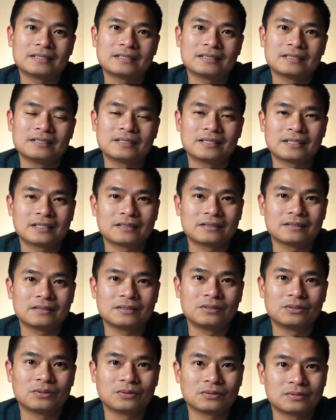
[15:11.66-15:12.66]

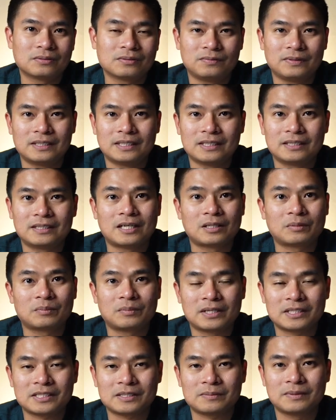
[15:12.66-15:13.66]
you don't feel it that
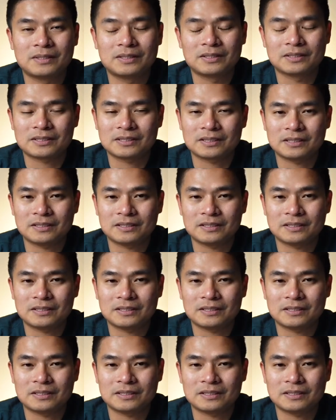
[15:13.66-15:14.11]
much because